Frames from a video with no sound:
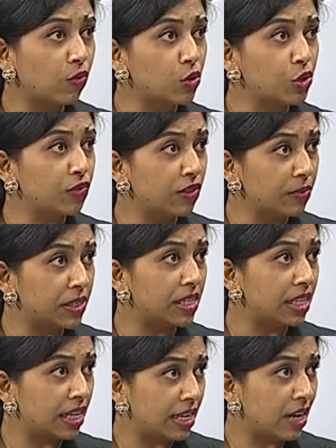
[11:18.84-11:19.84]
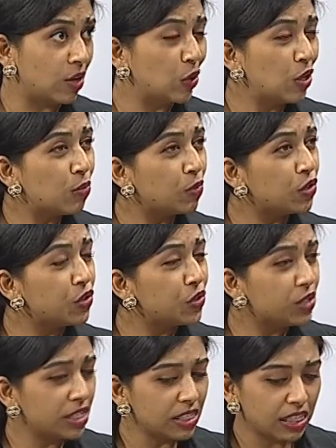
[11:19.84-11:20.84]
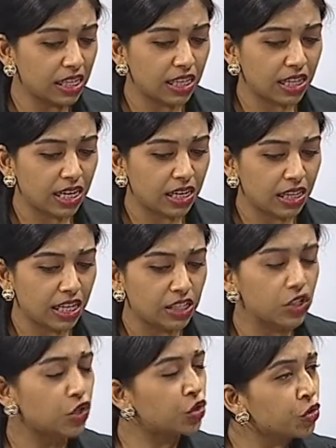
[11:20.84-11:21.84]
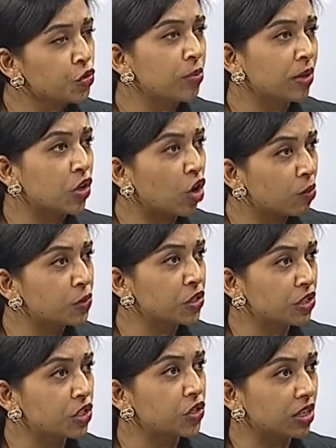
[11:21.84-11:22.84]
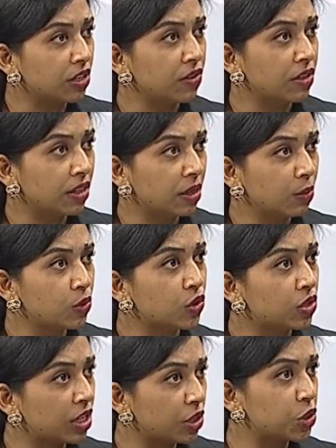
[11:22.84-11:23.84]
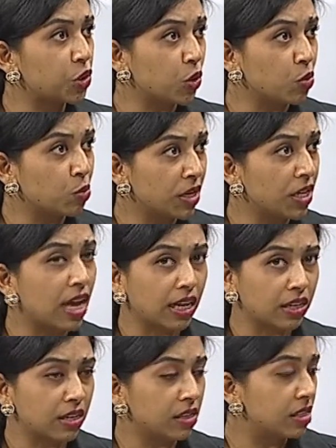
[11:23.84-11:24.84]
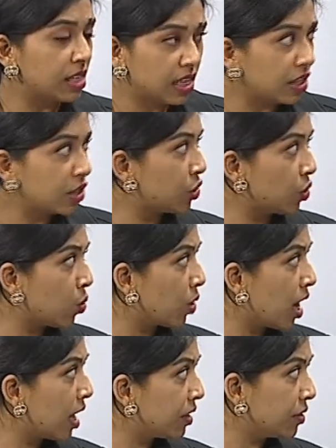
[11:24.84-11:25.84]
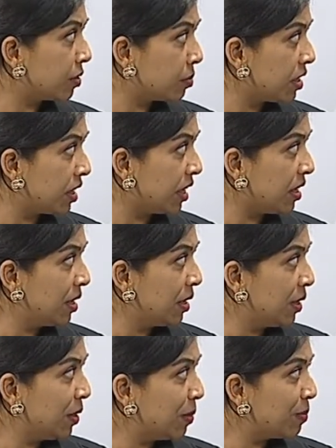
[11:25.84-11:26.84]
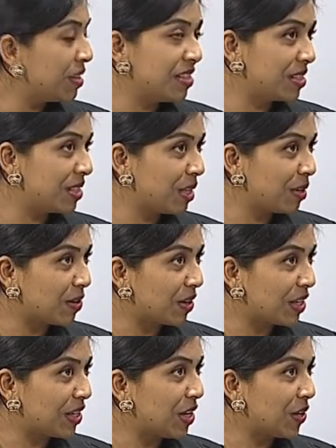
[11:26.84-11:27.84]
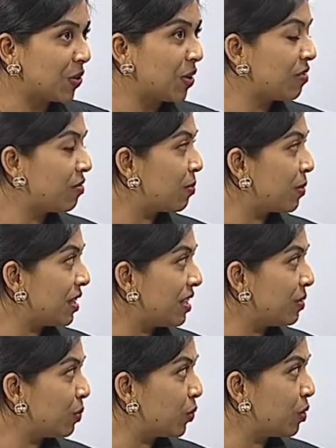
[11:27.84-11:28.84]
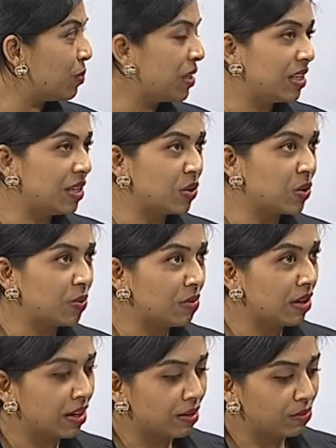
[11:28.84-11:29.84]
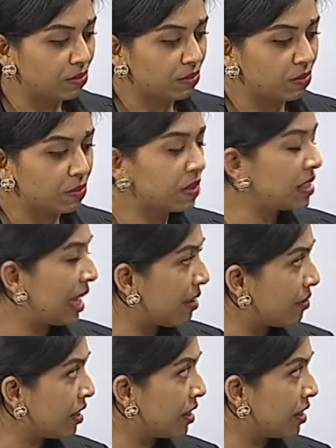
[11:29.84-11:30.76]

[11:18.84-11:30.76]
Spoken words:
course, you've limited that down. But do you still think that that's too many options that you're giving them to touch your own money? I can understand that's your own hard-earned money. But just think about it. Not everybody would be, savvy